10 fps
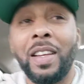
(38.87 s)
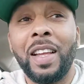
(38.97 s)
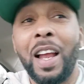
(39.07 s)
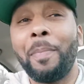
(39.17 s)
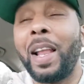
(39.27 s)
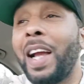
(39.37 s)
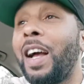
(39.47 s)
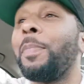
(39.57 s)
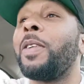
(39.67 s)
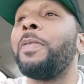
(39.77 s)
And I'm like,
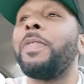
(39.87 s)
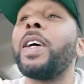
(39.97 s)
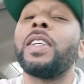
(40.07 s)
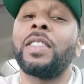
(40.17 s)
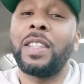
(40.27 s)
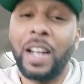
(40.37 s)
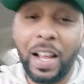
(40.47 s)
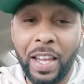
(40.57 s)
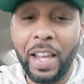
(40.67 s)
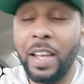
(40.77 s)
I'm convinced that I
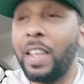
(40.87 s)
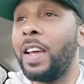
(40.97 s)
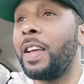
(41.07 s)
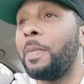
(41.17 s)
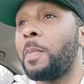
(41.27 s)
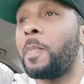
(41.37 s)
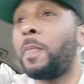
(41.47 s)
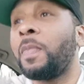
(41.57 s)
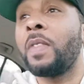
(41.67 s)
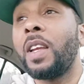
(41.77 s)
can't get it.
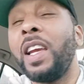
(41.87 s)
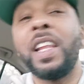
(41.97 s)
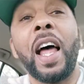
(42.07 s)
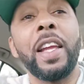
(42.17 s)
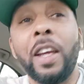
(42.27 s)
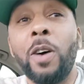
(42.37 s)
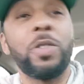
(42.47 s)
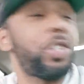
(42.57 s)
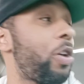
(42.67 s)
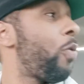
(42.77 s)
He like, yo,
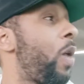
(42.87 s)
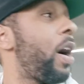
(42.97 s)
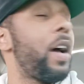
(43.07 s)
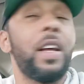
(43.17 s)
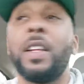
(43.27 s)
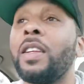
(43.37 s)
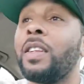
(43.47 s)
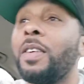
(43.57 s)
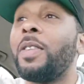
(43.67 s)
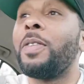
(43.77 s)
so what?
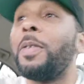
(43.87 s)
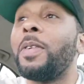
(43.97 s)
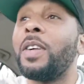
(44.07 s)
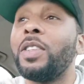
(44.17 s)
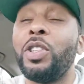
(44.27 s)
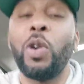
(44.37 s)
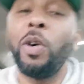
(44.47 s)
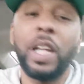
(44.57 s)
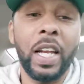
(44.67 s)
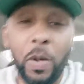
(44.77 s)
Do
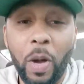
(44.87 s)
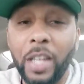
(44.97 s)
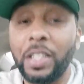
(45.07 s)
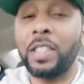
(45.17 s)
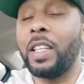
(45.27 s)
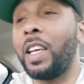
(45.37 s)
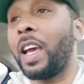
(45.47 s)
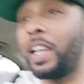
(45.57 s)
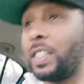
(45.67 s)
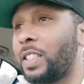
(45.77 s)
it anyway, just in
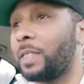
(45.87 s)
case.